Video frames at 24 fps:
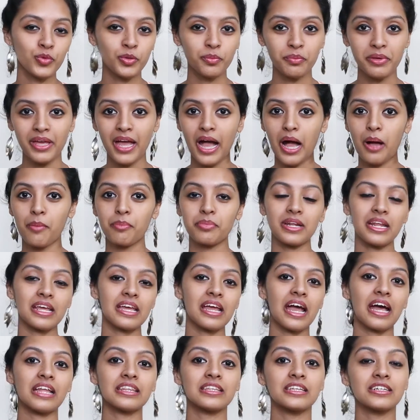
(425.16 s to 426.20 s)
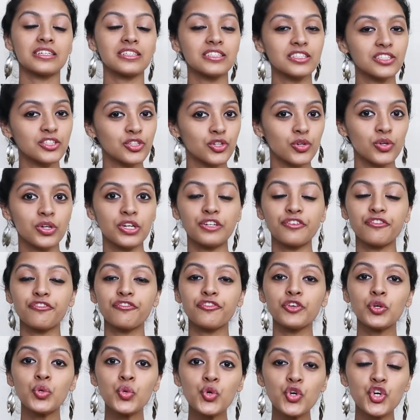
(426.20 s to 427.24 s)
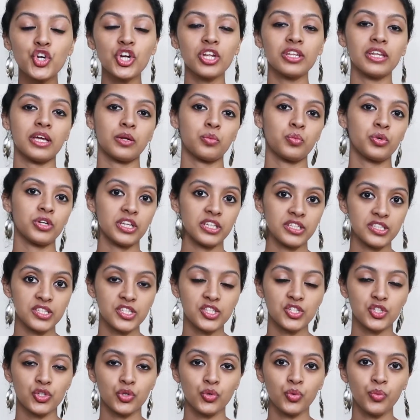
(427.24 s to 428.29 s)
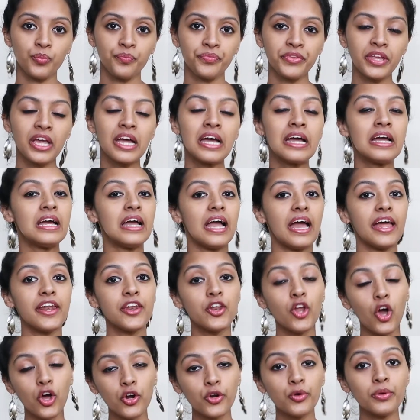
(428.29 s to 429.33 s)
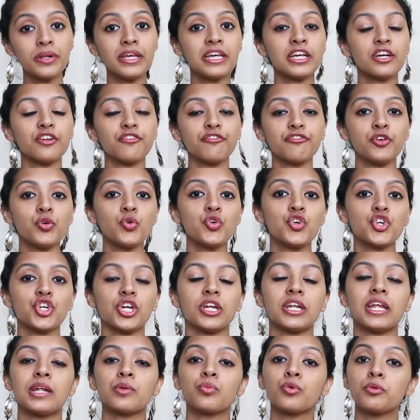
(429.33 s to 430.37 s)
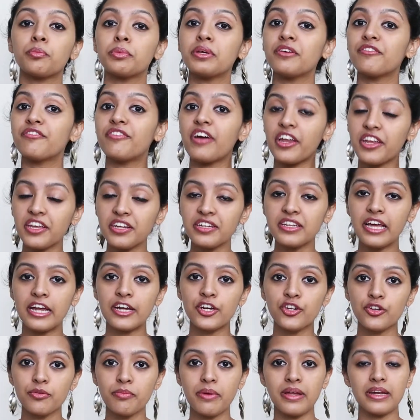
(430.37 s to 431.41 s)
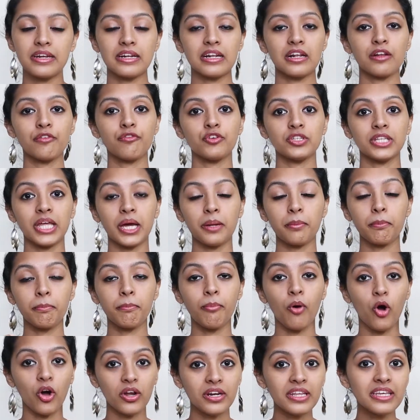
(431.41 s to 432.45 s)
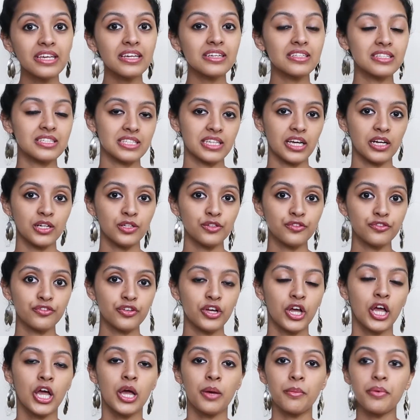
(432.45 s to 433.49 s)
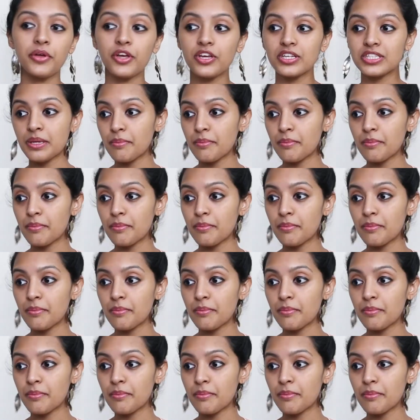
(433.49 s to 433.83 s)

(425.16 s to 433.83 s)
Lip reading: would be happening, and the confusion that would ensue. And not only confusion, it would be very detrimental for that body itself, because